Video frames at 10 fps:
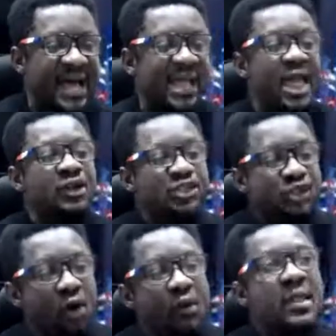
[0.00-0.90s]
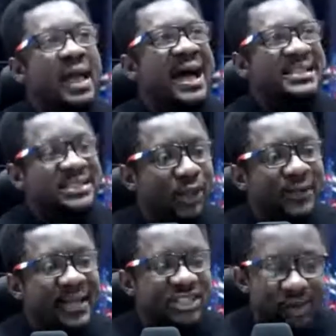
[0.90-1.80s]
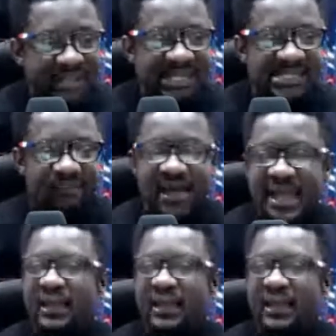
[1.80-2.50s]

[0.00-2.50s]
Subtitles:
So as long as you are testifying,